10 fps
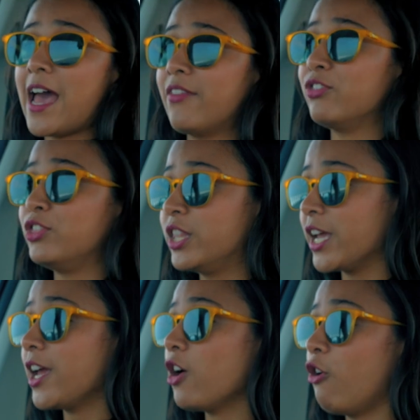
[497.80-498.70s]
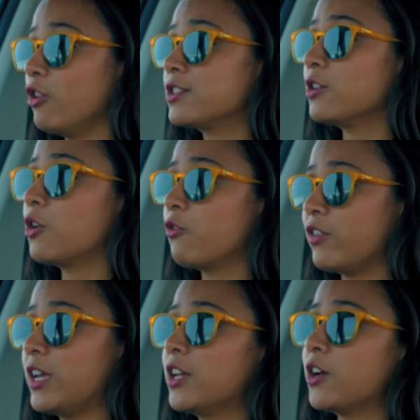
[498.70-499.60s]
and they also
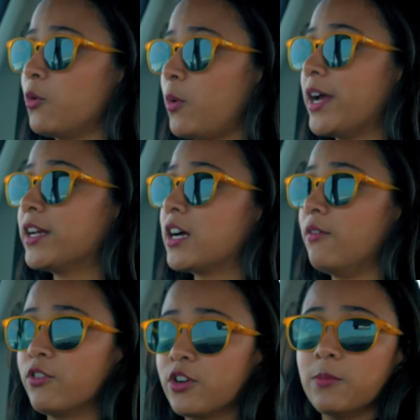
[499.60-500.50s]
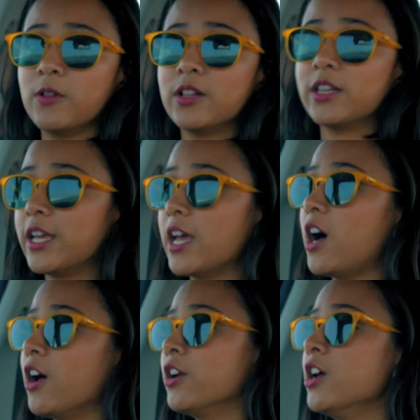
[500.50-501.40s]
feel quite comfortable. They
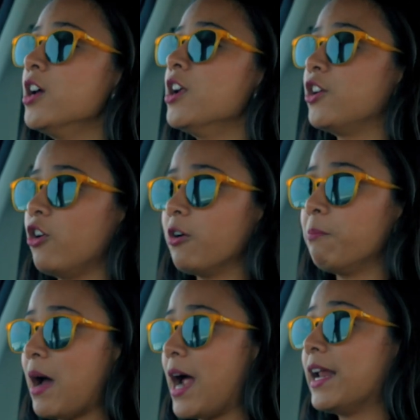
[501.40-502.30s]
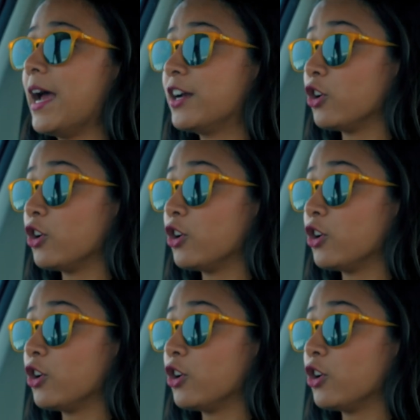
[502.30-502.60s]
are not bad at